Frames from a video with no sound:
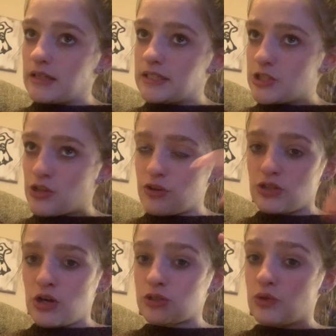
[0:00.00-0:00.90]
teaching the
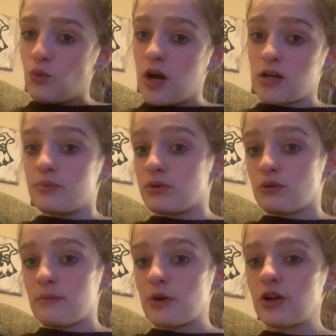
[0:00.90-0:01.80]
dog to walk a
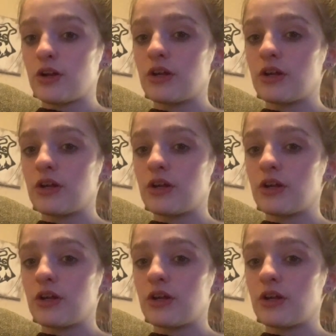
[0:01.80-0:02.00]
perimeter,